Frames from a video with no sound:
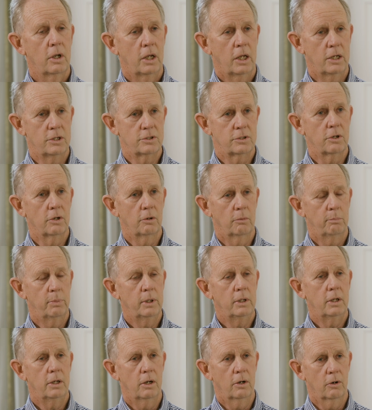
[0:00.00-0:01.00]
He's going to
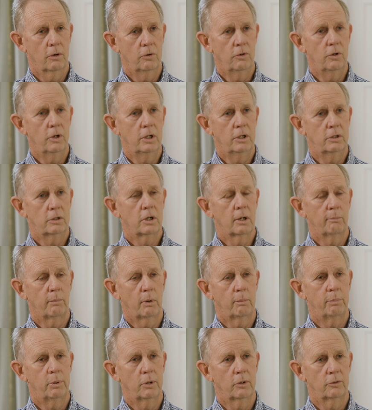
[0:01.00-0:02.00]
be here. You need to come
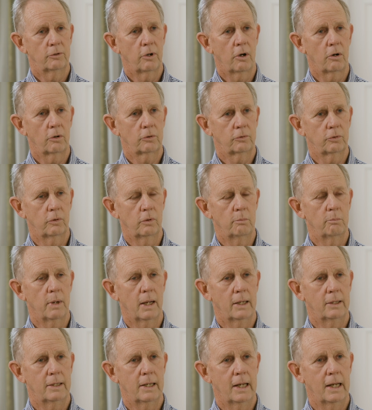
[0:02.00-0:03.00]
up here and talk to him
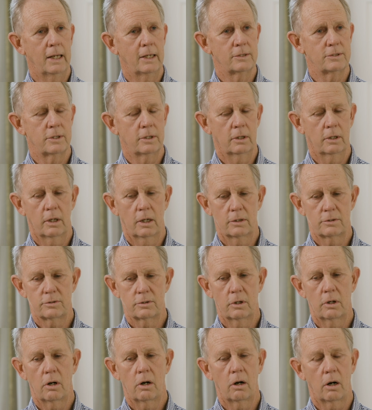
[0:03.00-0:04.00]
about Danzig. And I
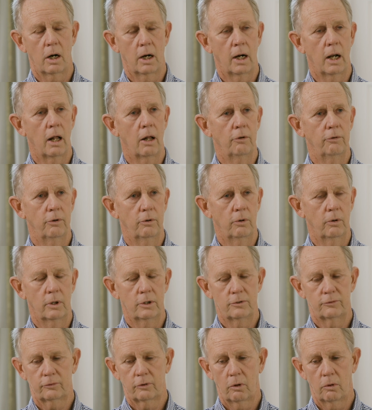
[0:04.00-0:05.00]
said, all right, I'll do
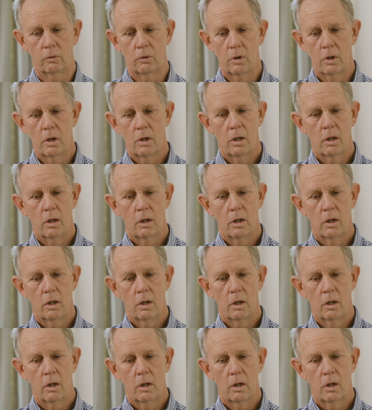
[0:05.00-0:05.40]
it. So